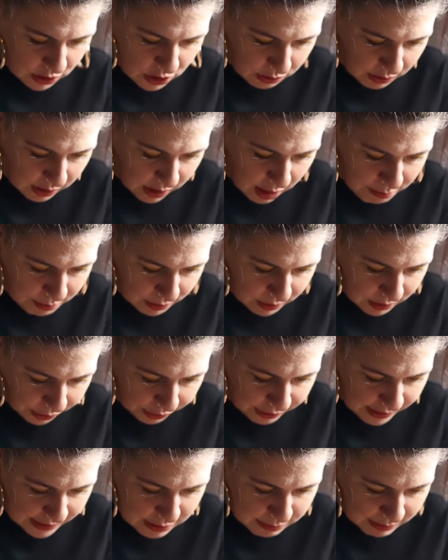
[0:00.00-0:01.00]
do a couple little
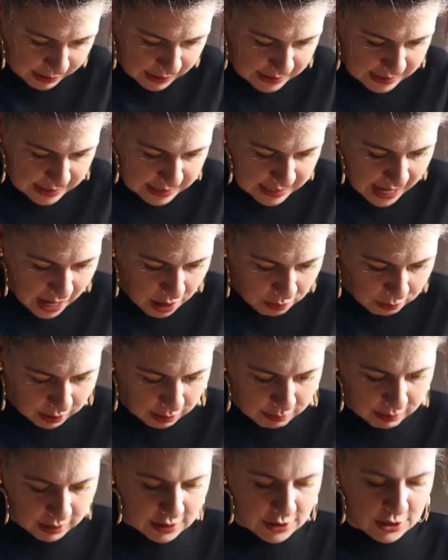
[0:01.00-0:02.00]
things because now what
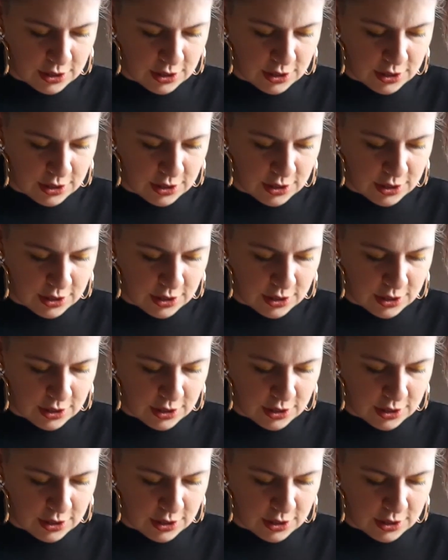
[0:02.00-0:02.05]
I'm gonna